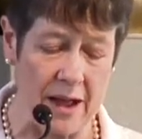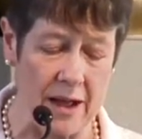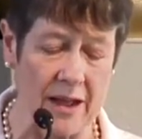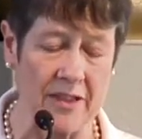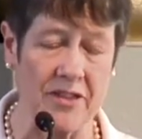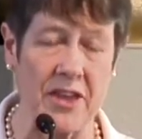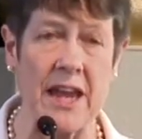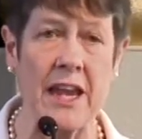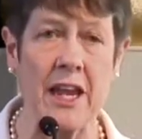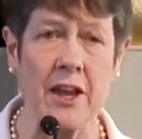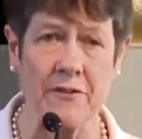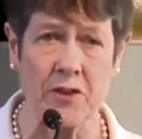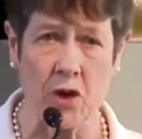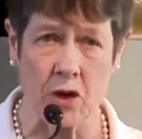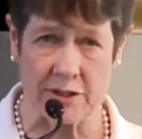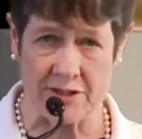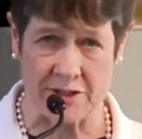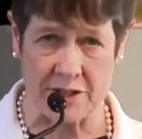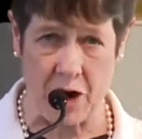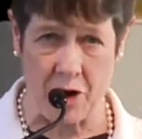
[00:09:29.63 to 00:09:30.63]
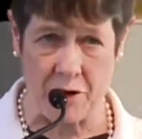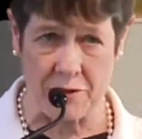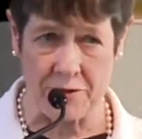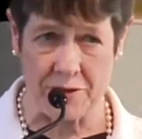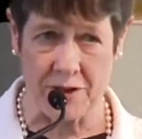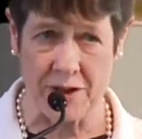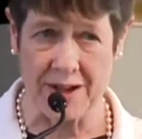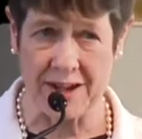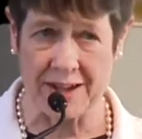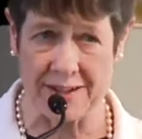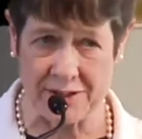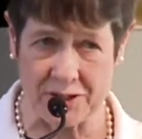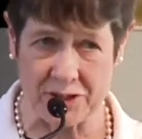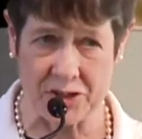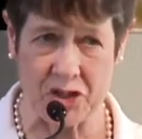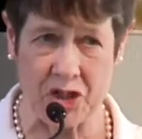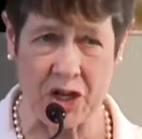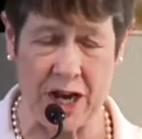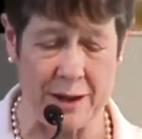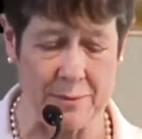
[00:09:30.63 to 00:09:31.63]
think of yourself as a
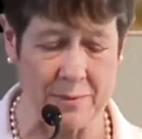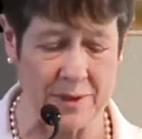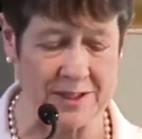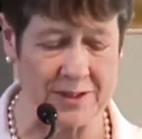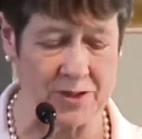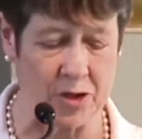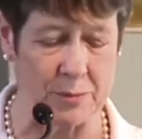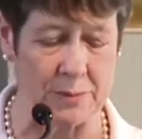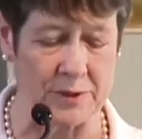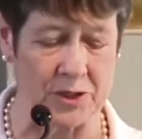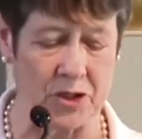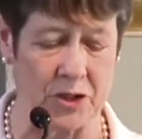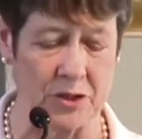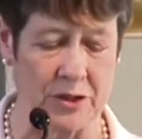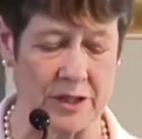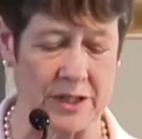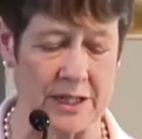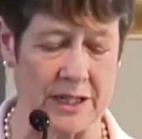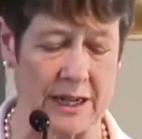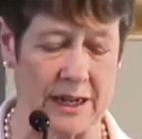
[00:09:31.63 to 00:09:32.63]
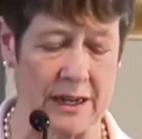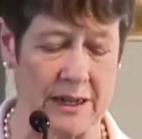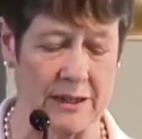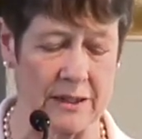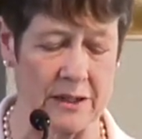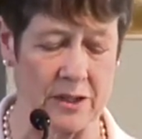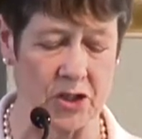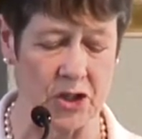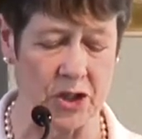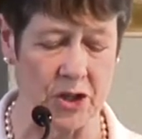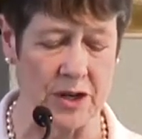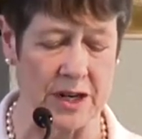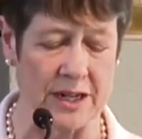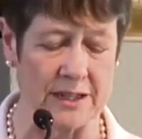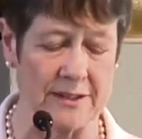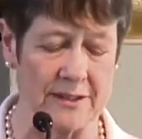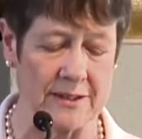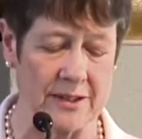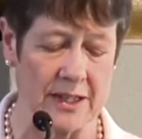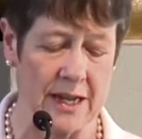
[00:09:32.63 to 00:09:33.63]
shameless
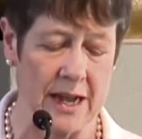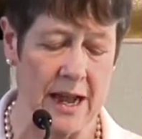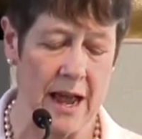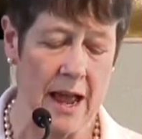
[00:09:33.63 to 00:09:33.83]
opportunist.